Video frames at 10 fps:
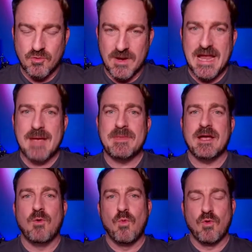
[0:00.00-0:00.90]

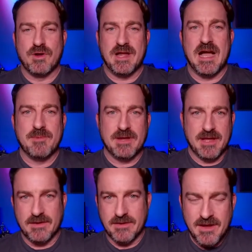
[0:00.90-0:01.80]
Grammy Award
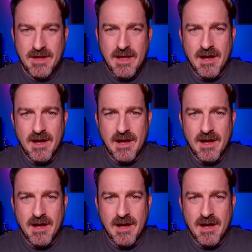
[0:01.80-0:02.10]
nominated.